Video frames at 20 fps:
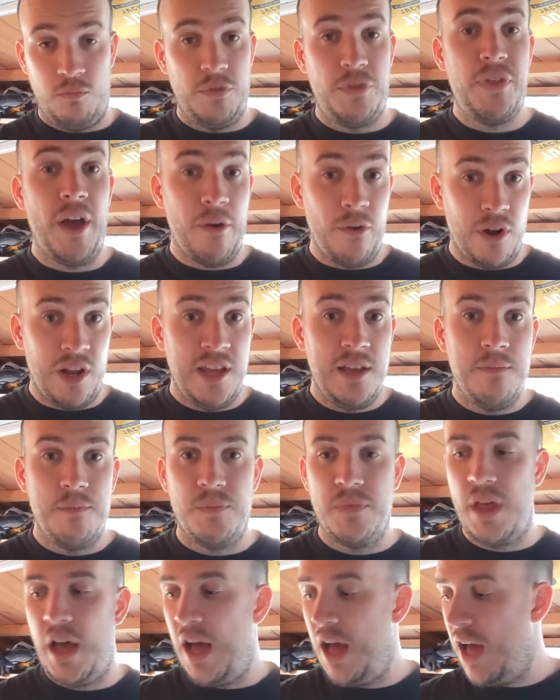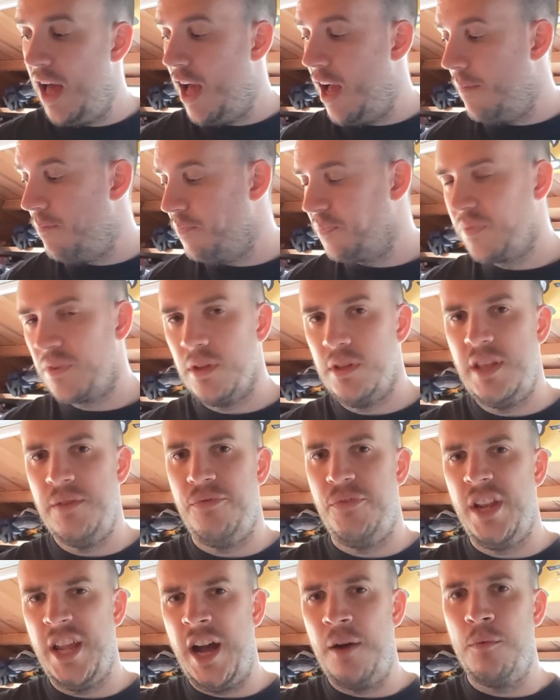thoroughly, then
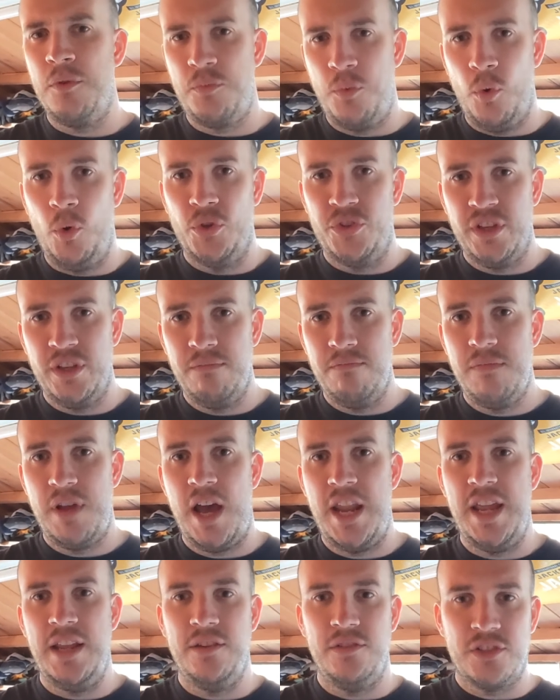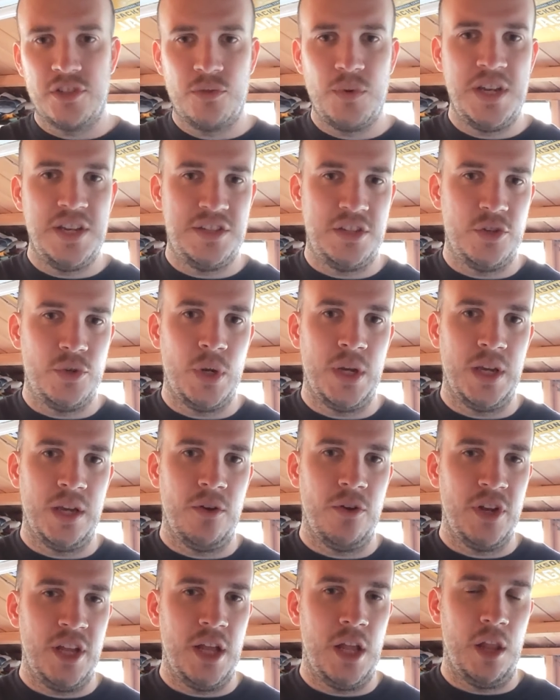fill it up with water and then squeeze the
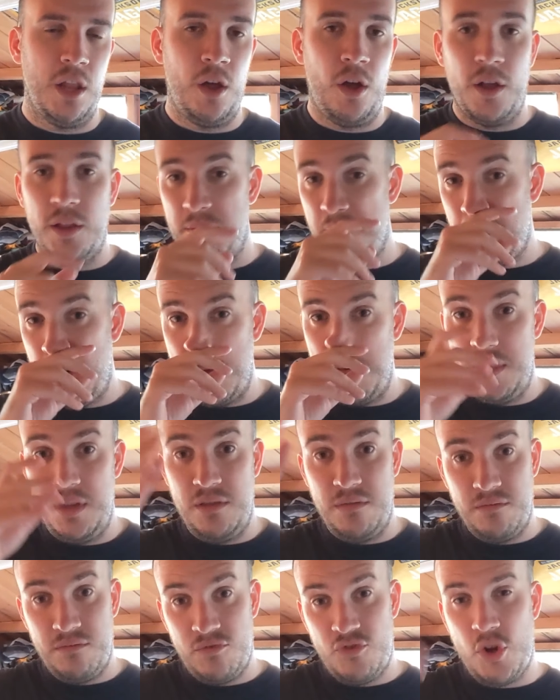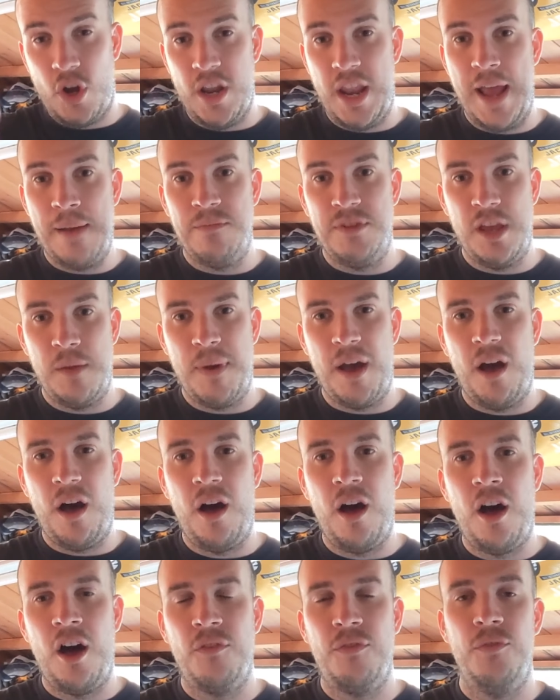trigger on it a lot. Maybe try and empty about
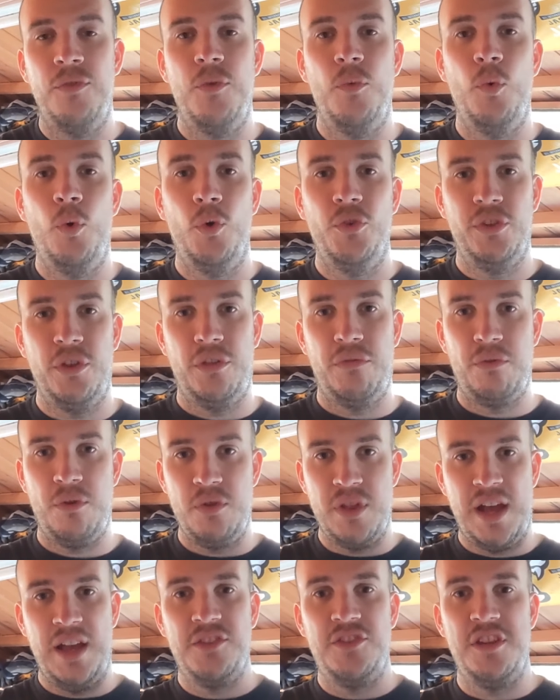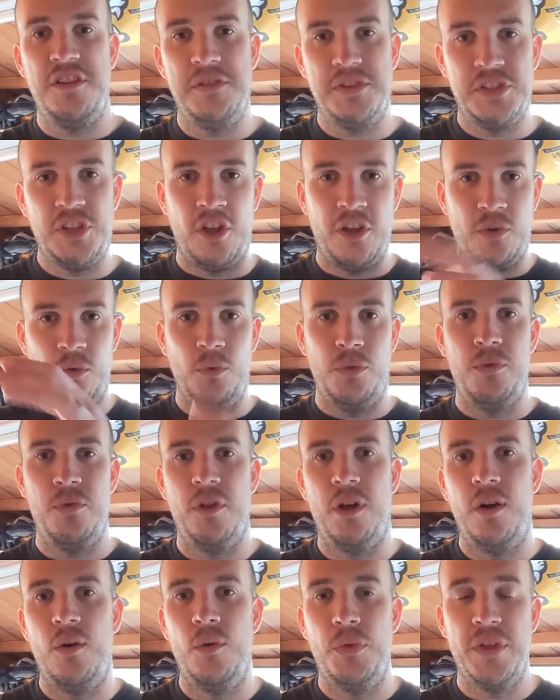half of the water through that, so you cycle through
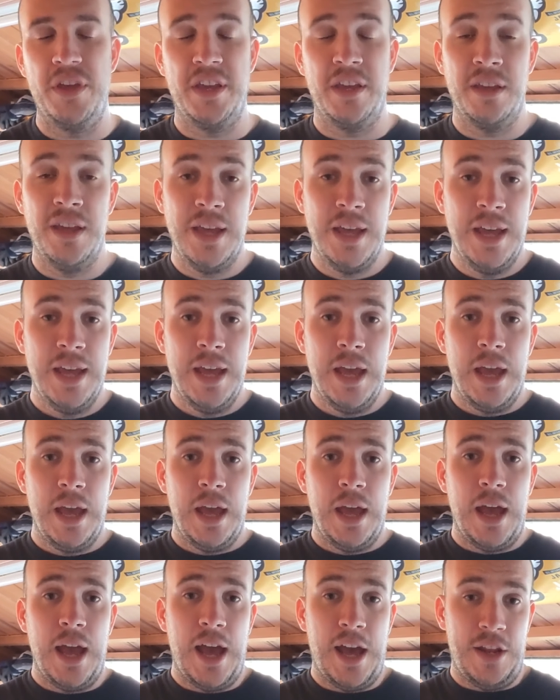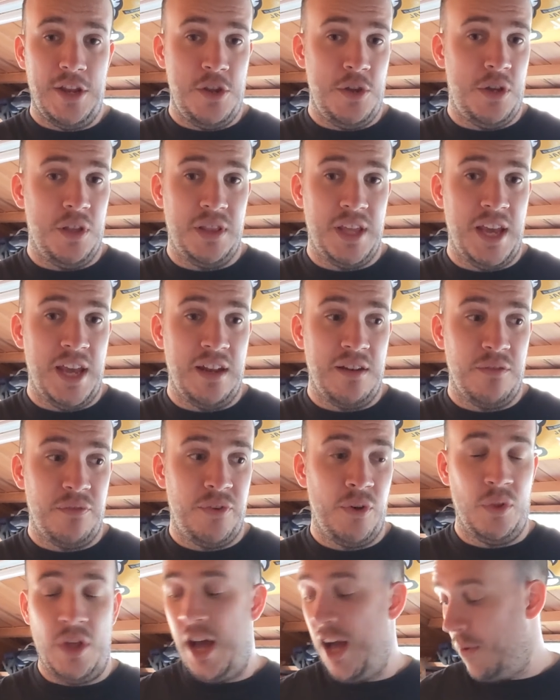the whole thing, and you could then
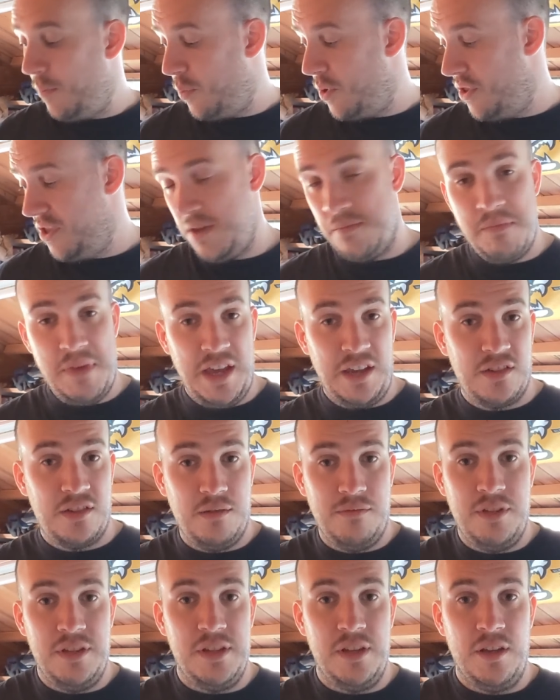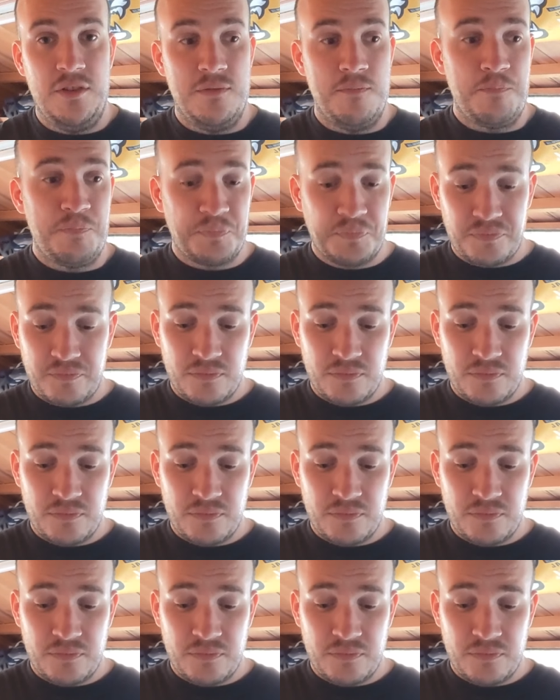fill that up with your mix of detergent.